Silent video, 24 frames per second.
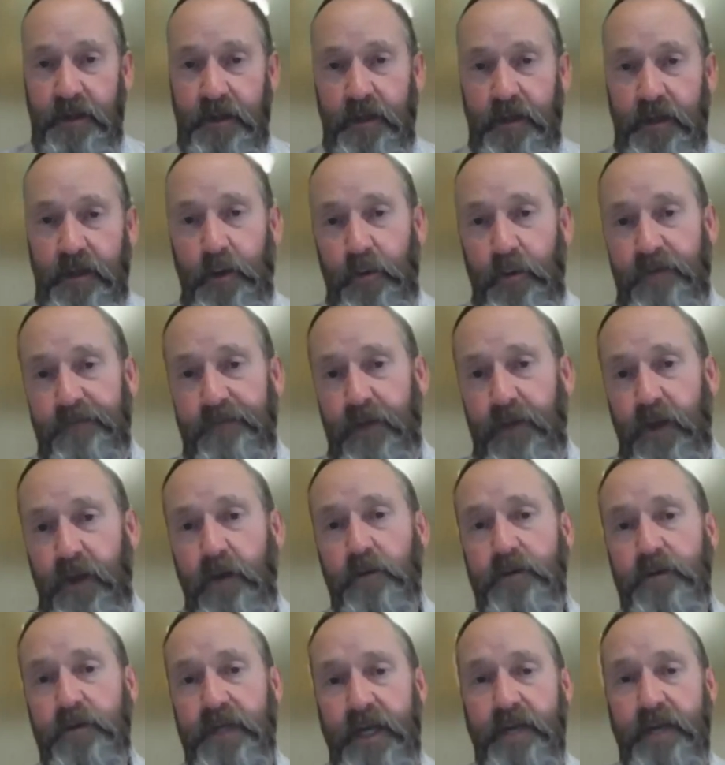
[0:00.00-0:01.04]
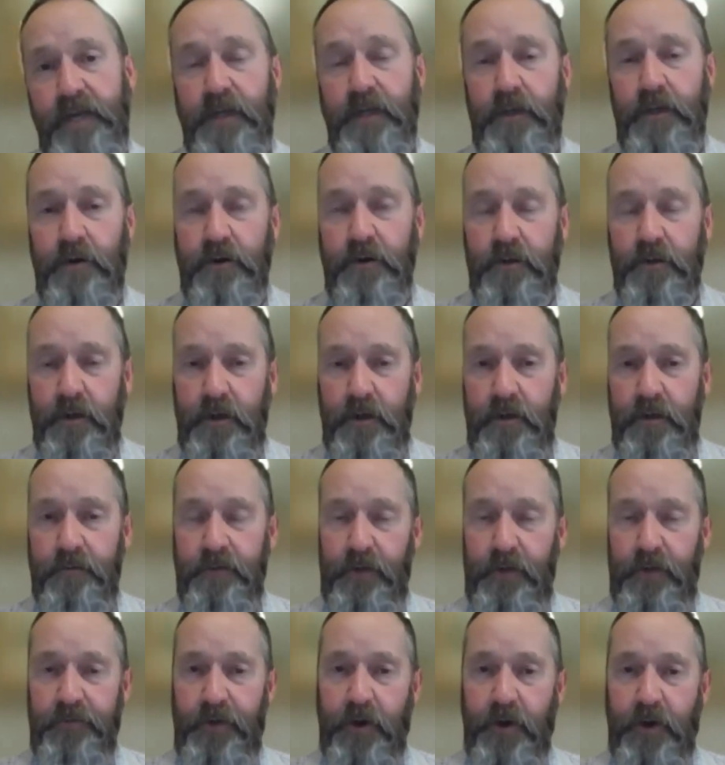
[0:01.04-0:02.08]
Now, if along came the local
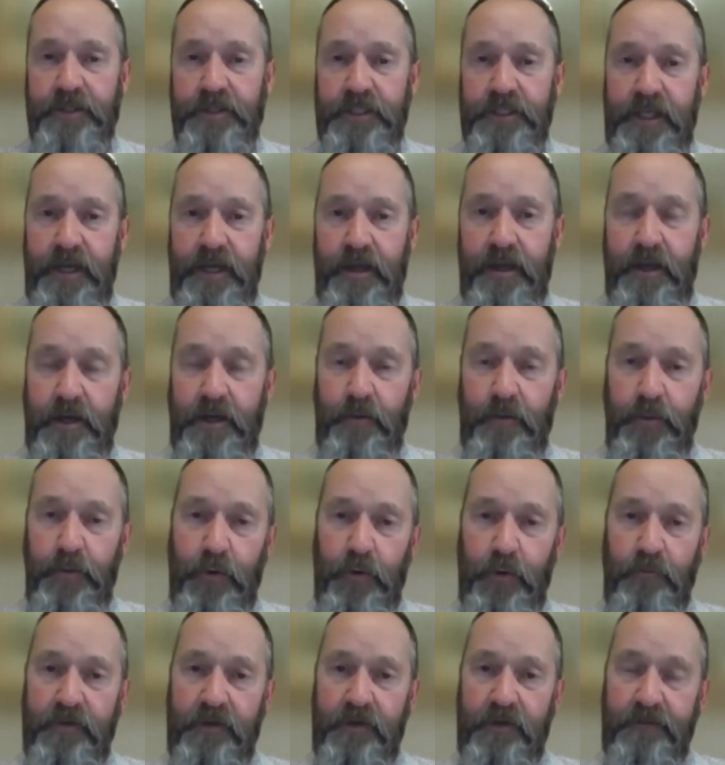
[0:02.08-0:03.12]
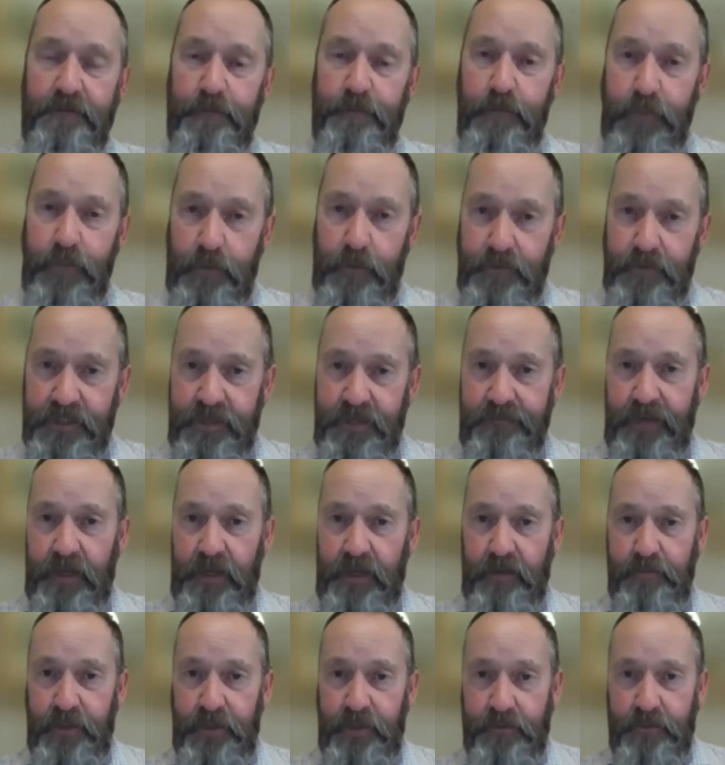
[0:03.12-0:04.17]
authority and approved a
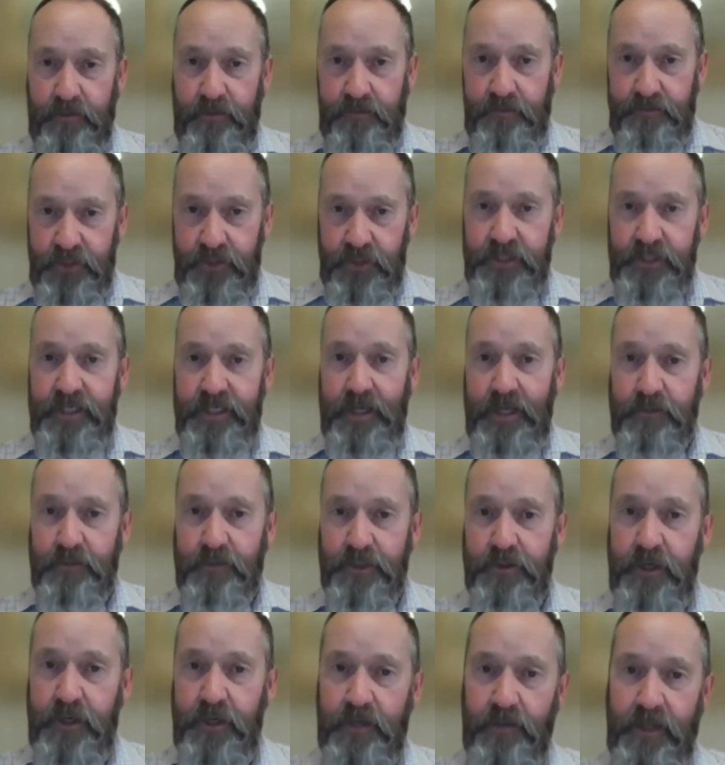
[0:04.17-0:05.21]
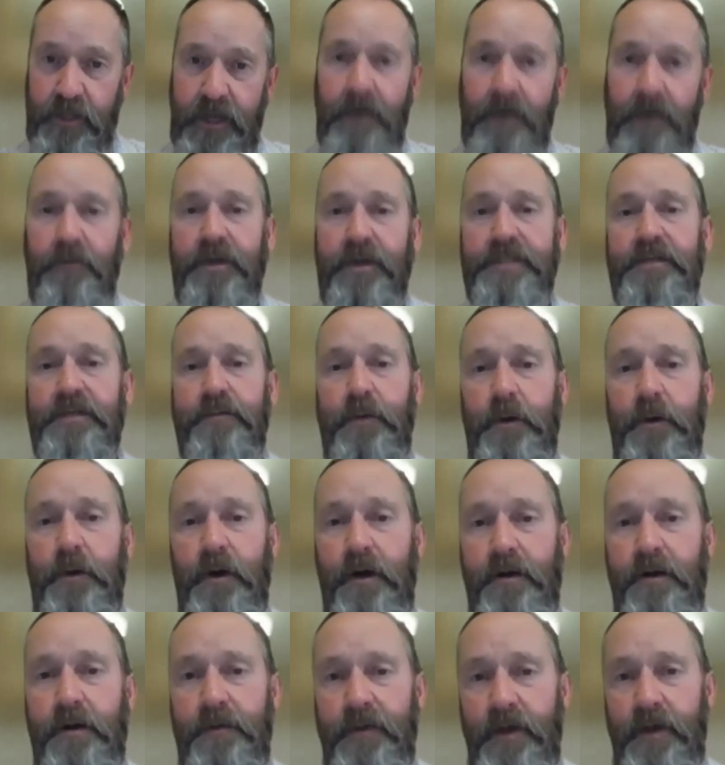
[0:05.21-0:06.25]
development just downstream of that
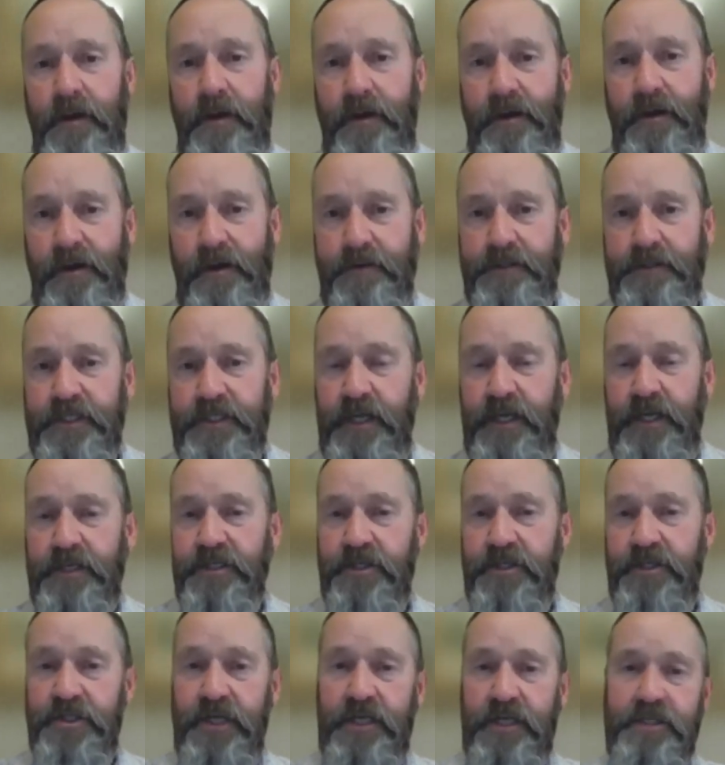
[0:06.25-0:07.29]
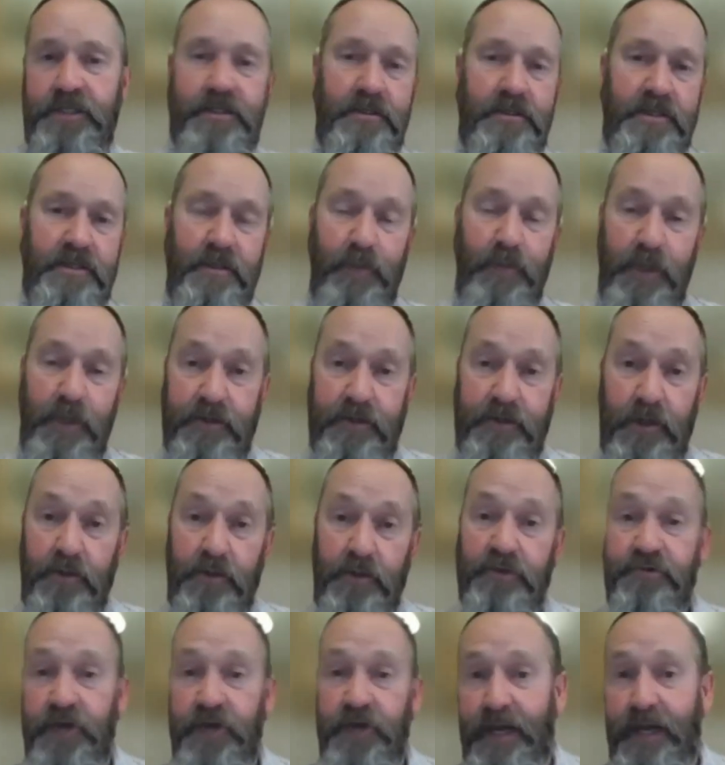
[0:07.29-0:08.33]
reservoir and say suggested to build
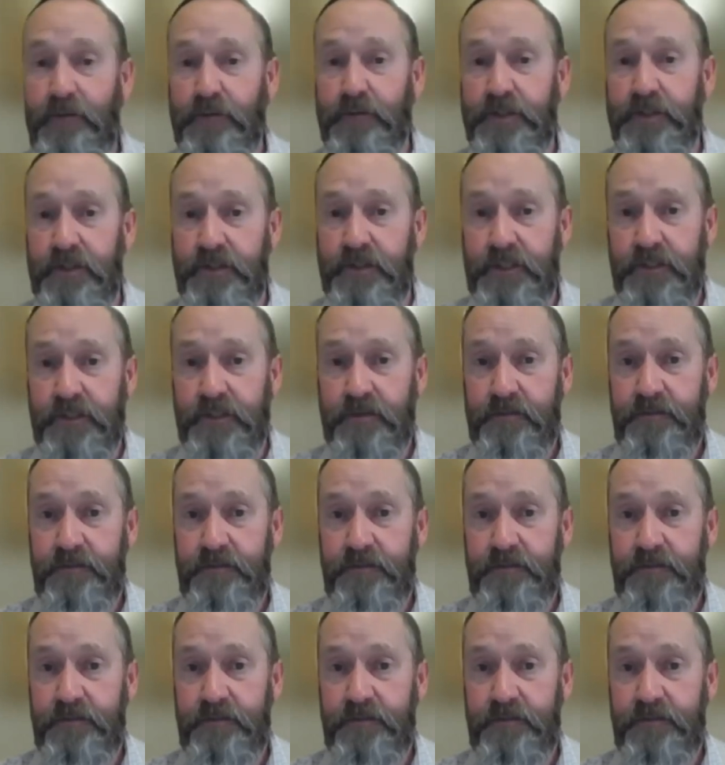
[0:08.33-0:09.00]
100 houses,